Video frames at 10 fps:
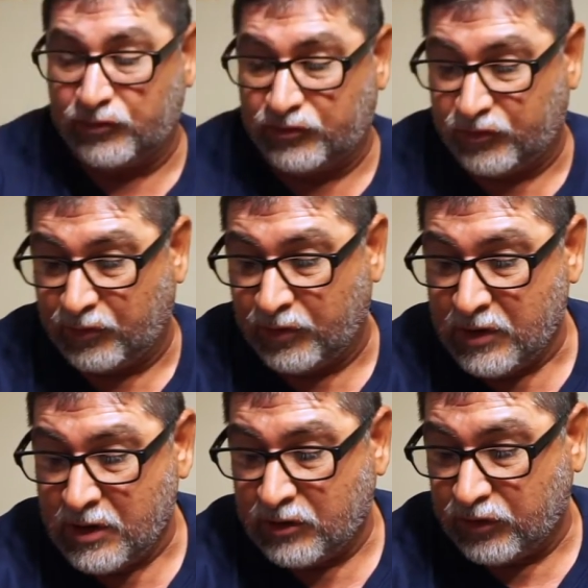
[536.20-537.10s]
one. So
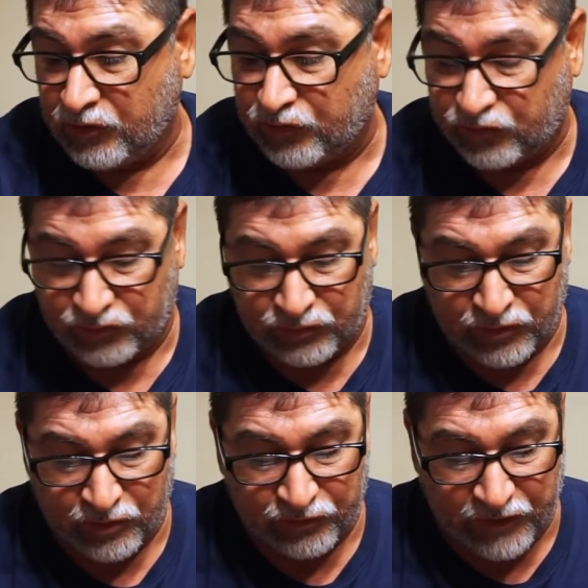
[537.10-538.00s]
there's
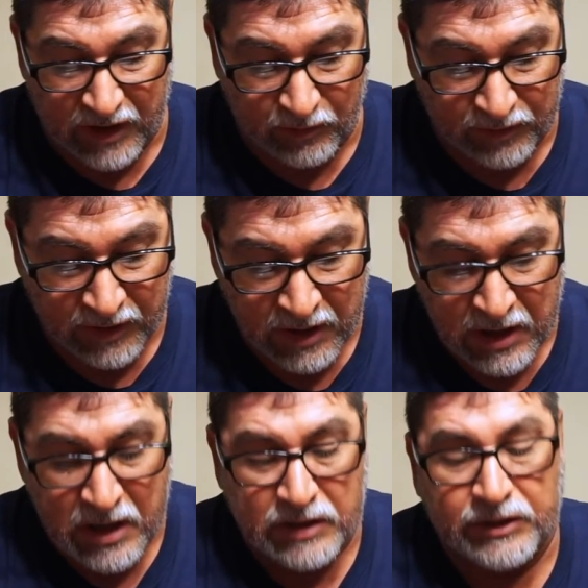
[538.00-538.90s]
that one.
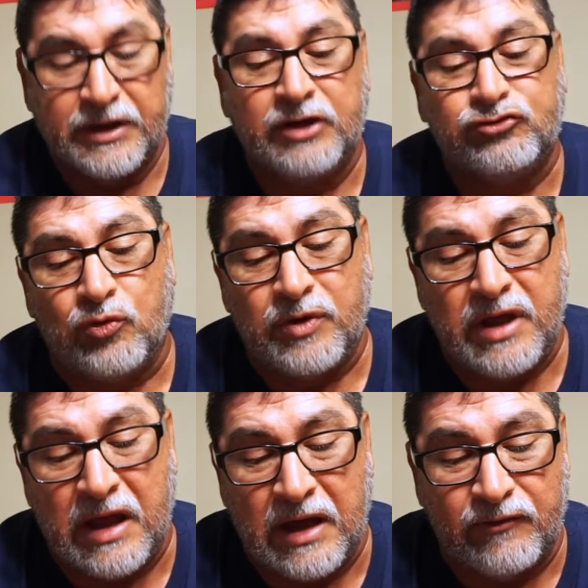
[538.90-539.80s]
The next one we
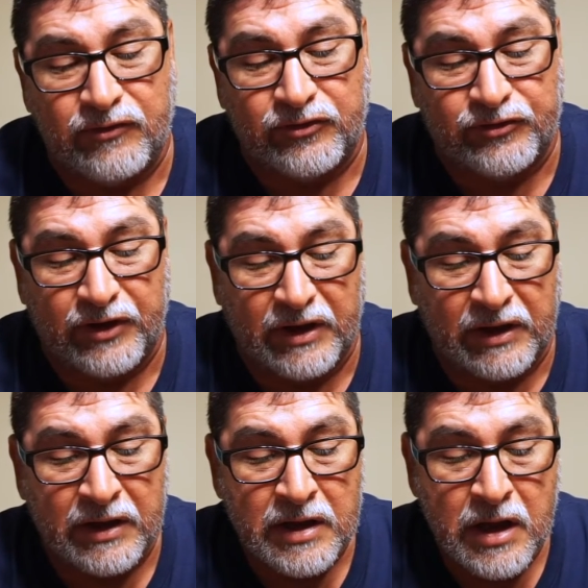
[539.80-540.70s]
have is
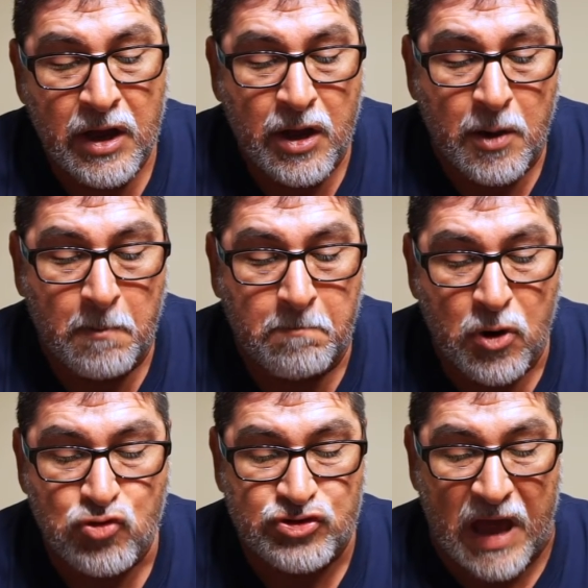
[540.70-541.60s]
the
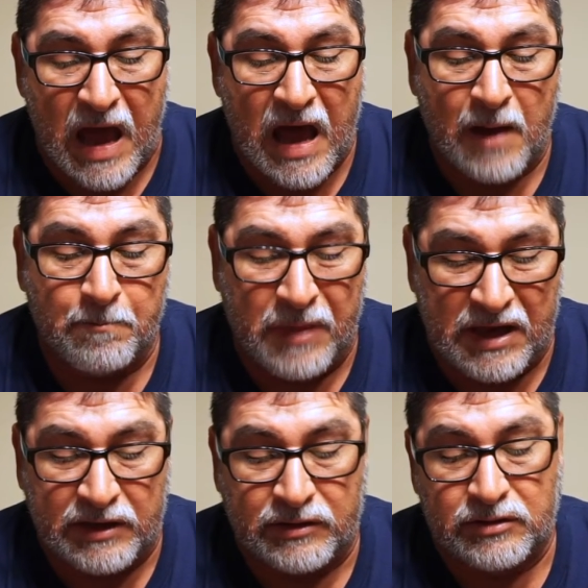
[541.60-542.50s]
Booyah
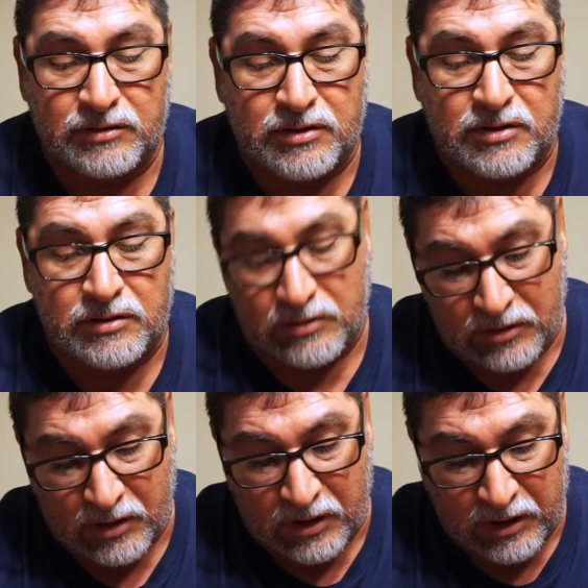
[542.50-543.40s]
Bait
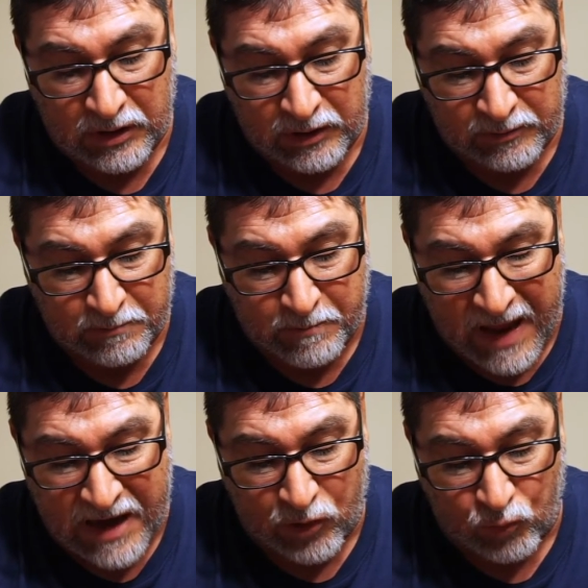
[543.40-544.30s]
Bank